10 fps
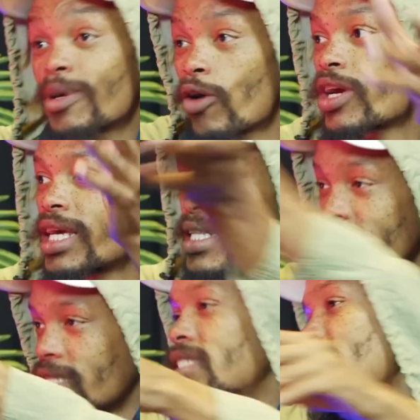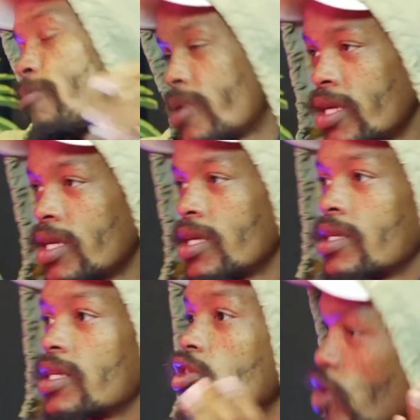Okay, clean, sharp.
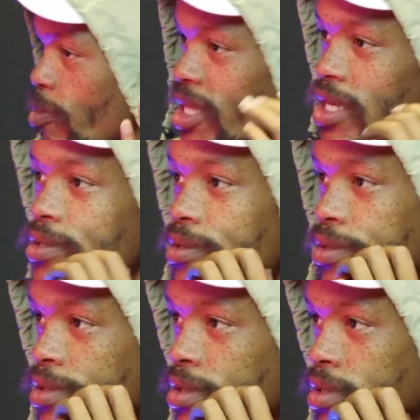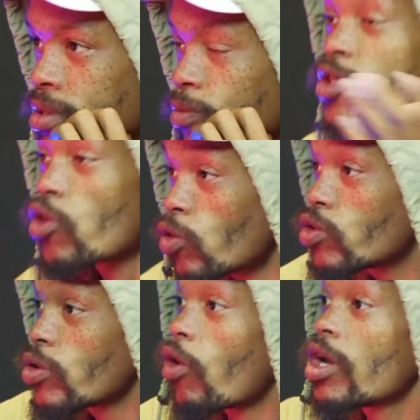Let's stop it then. We told
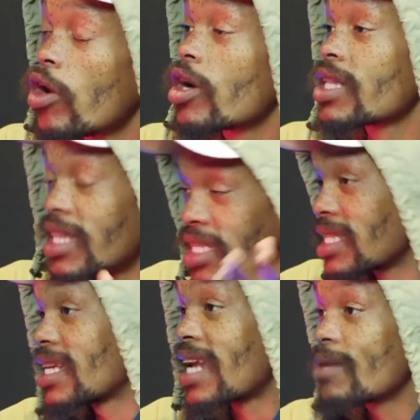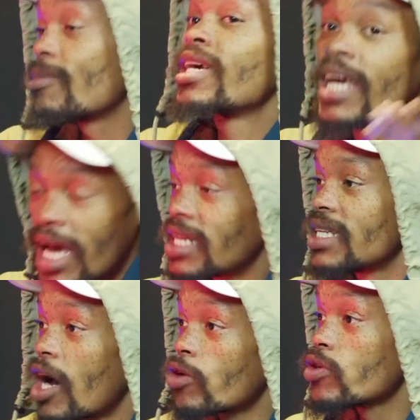you all along that this is the nightmare, and
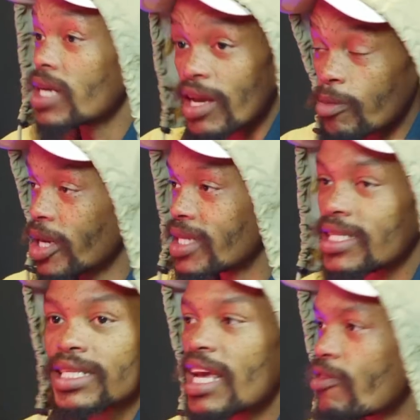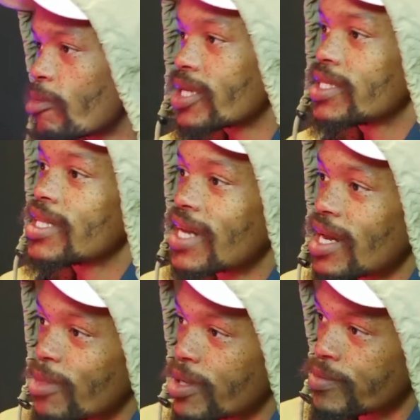now everybody sees it. Everybody sees the nightmare.